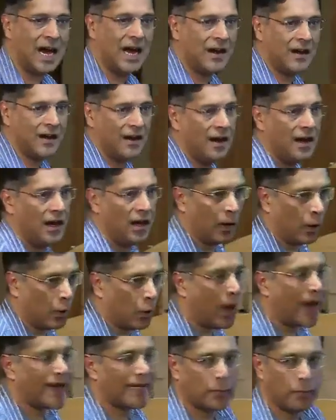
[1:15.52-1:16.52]
are
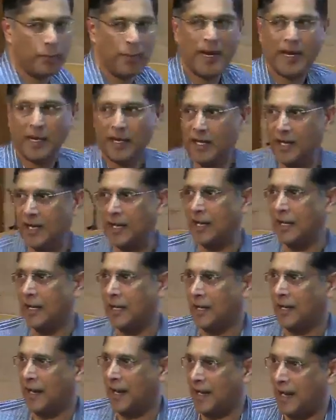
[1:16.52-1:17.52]
quite big,
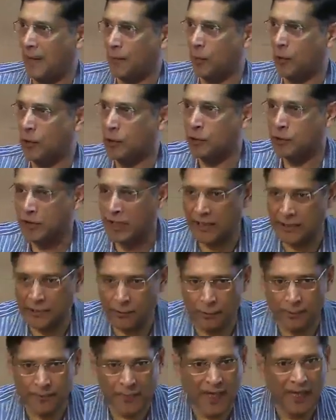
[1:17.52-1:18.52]
uh, and I'm going to tell
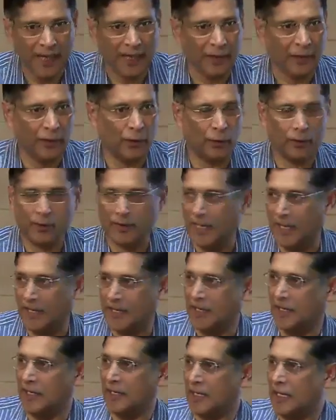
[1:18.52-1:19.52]
you, you know,
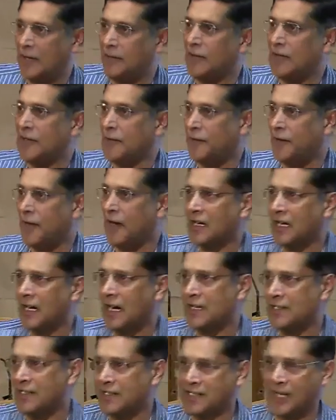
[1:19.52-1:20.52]
that uh, even the
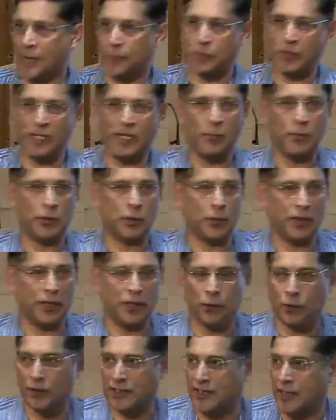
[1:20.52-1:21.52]
fertilizer subsidy, which
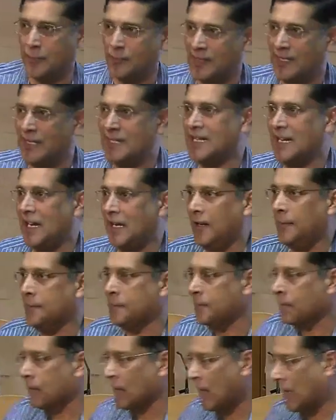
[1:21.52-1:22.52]
we'll do in some detail,
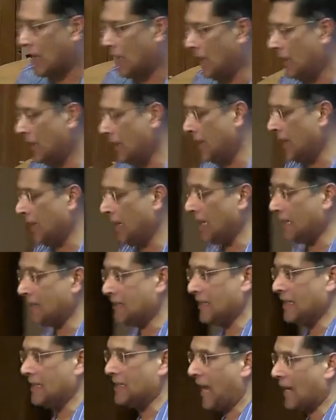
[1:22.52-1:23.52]
uh,
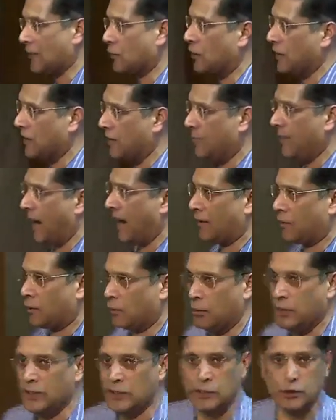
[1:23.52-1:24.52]
is, is actually a
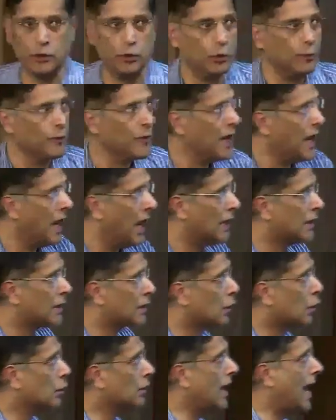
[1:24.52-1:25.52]
macro issue.
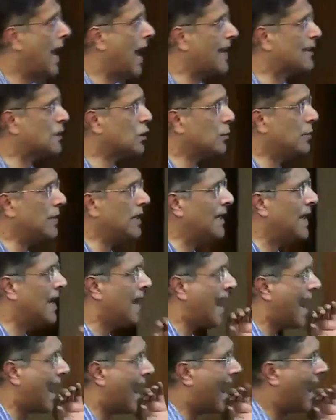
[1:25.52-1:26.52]
So there has to
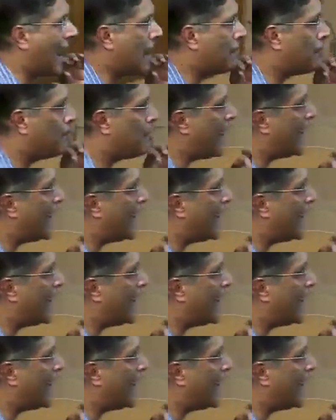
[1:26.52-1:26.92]
be a